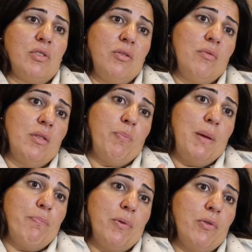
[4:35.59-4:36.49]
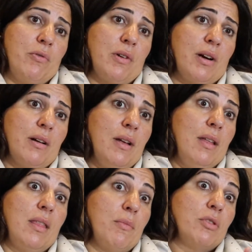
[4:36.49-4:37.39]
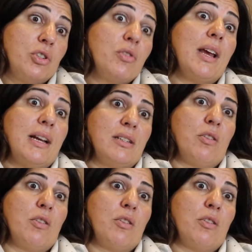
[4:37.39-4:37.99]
to the people who are the most trained.